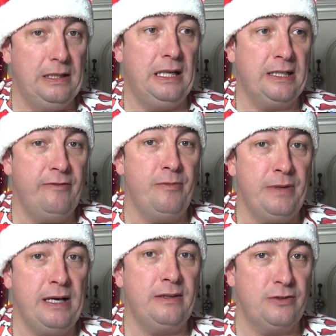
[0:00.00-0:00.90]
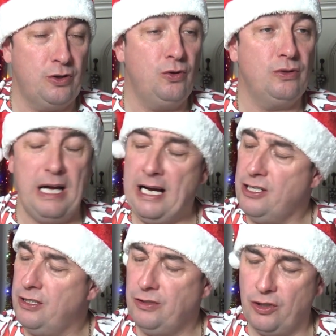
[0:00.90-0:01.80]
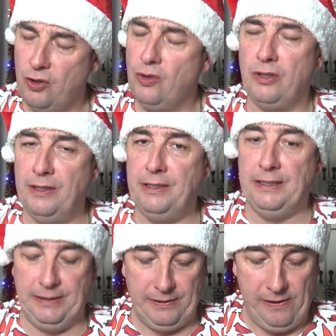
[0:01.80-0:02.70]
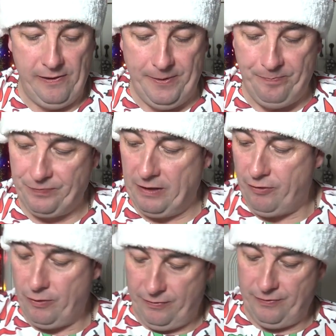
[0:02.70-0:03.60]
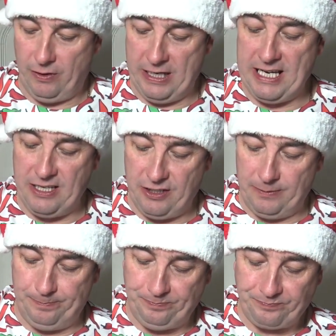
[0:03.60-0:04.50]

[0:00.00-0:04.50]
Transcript: I'll give them that. There's a good... Iceland are good for heat and